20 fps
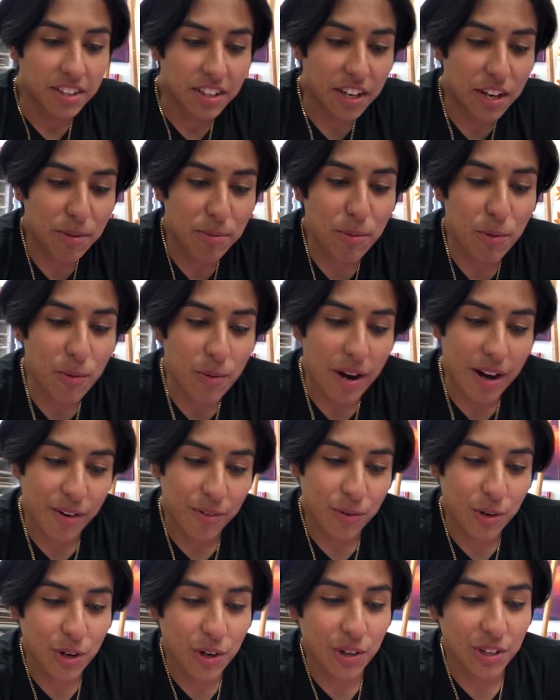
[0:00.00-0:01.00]
The name of
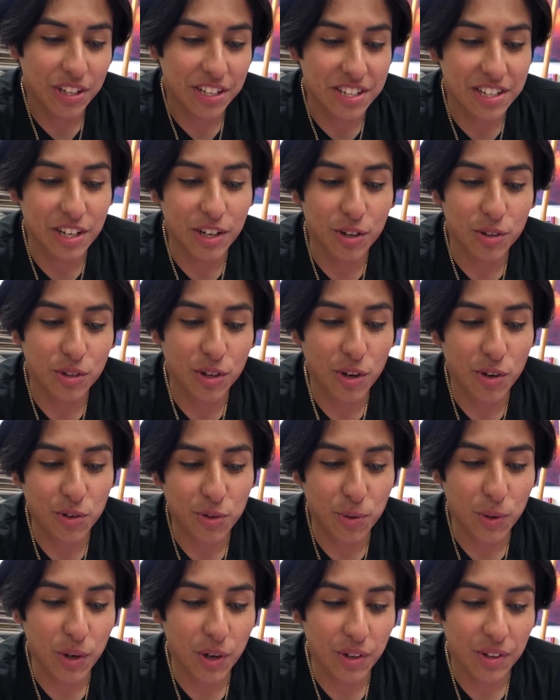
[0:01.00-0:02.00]
my world is
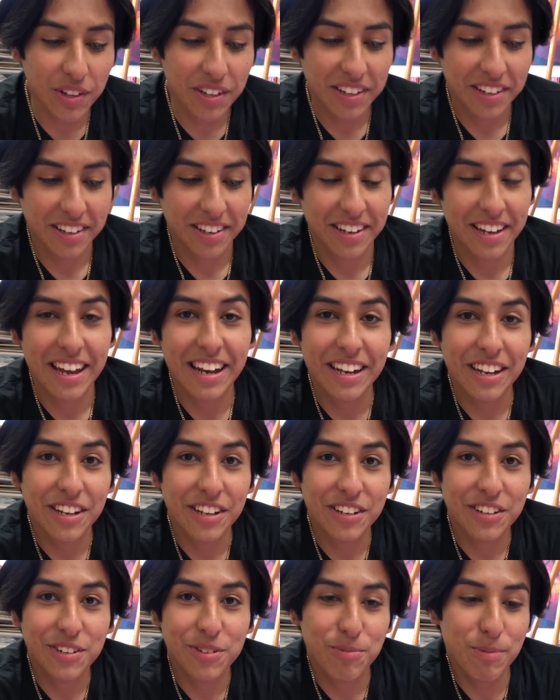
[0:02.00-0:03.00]
Loto's World, and
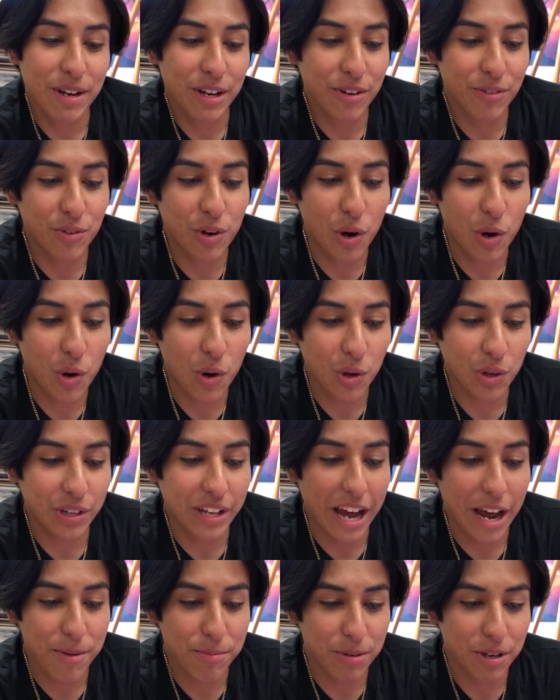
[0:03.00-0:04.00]
it's made of gold,
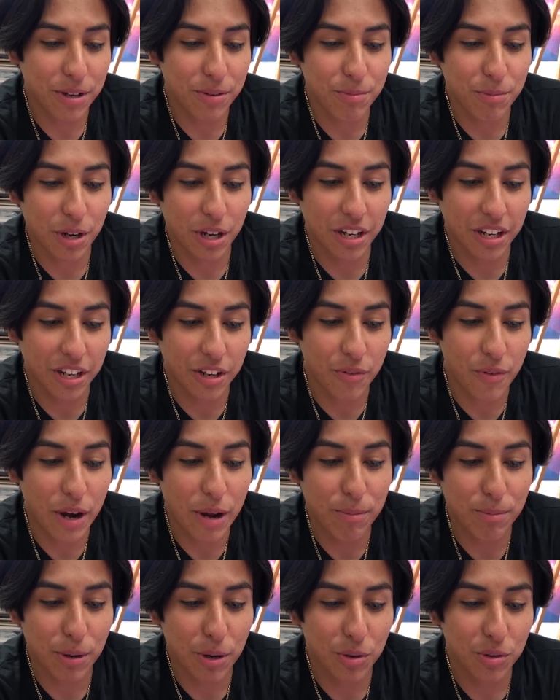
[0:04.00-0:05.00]
diamond, money, and
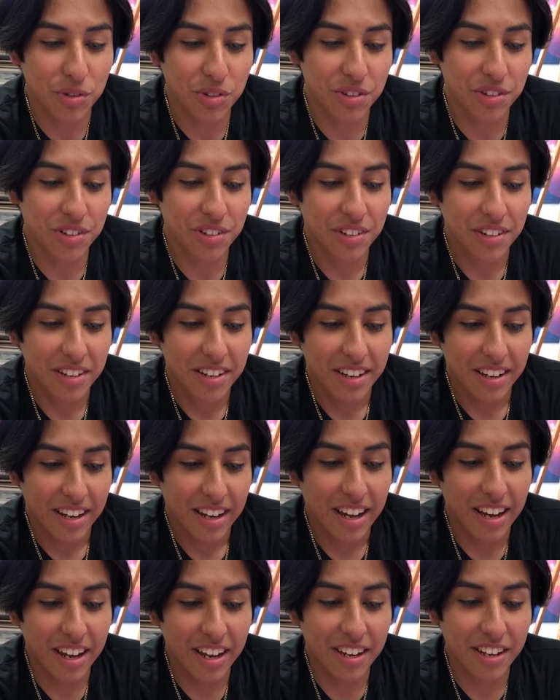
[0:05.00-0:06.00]
rainbows.
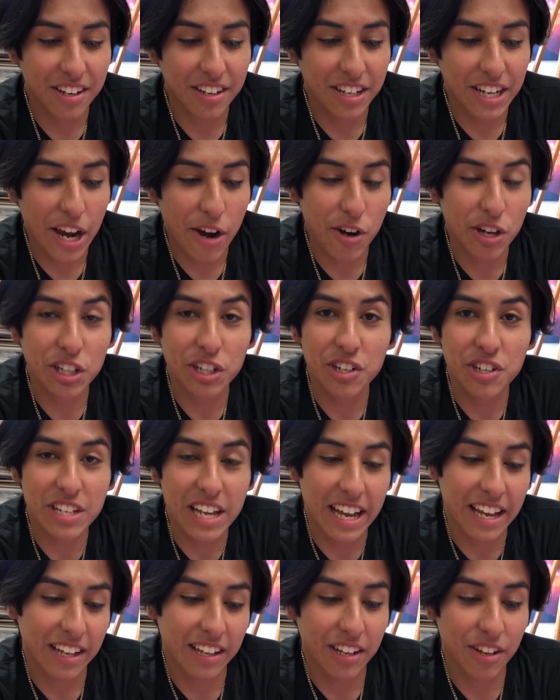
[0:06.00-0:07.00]
And characters
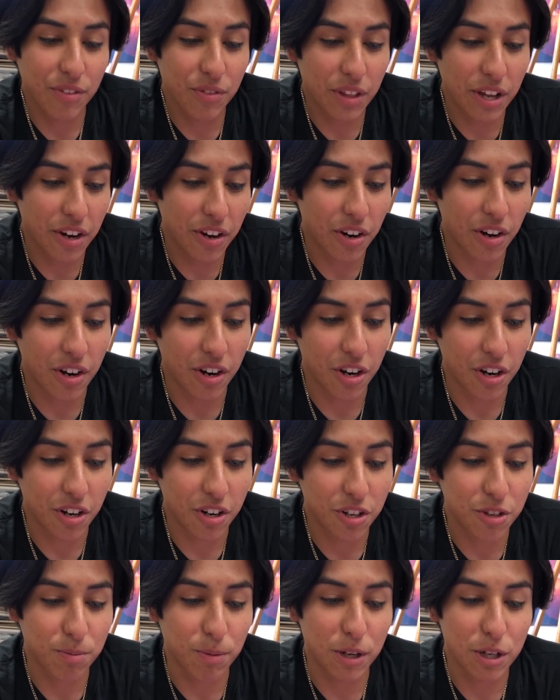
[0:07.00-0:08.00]
that live there are
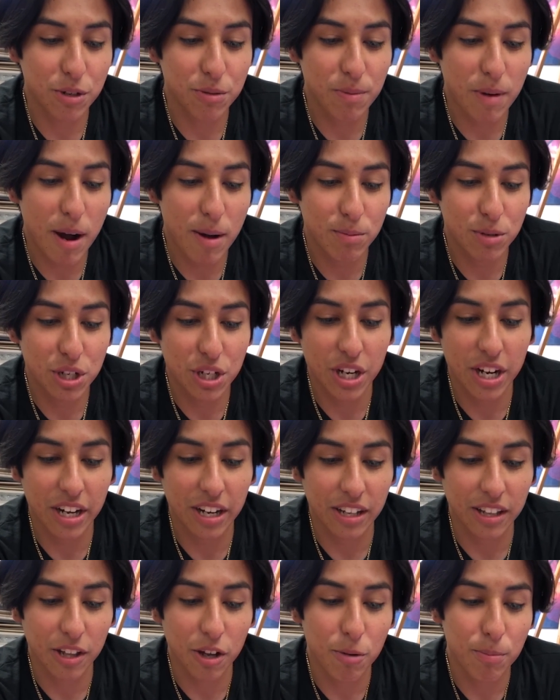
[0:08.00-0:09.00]
SpongeBob,
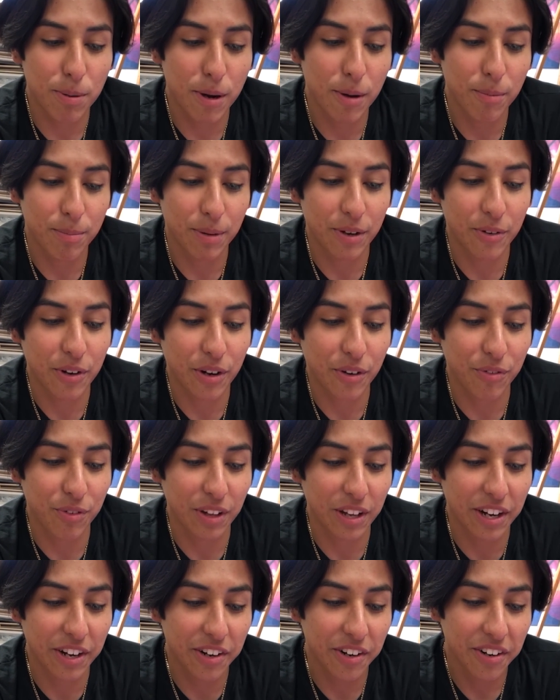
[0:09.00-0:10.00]
Shrek, Lil Pump, and Ric
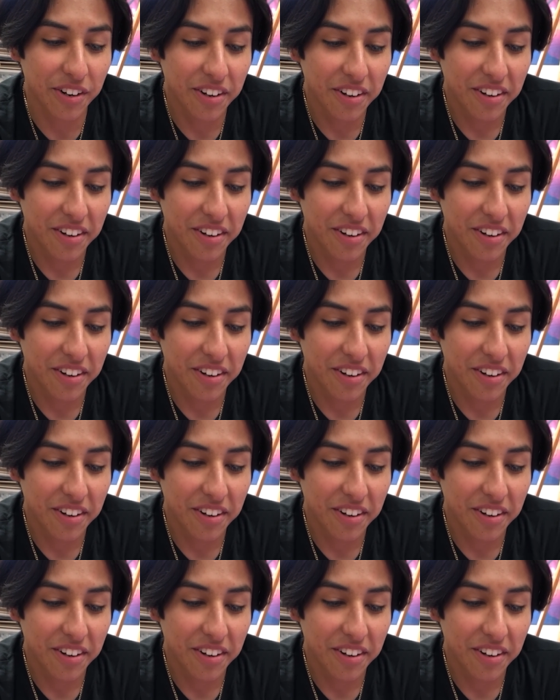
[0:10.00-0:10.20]
Flair.